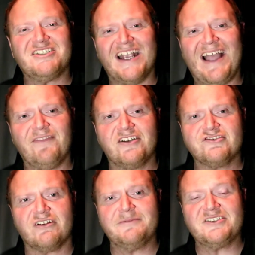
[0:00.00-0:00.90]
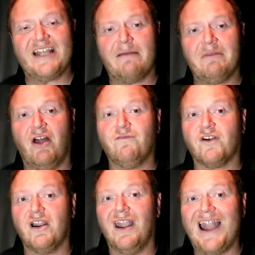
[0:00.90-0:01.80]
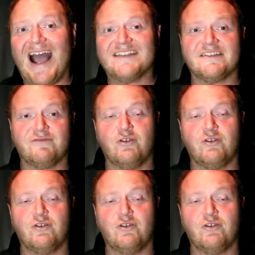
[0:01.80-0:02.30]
Check out the description down below for lots of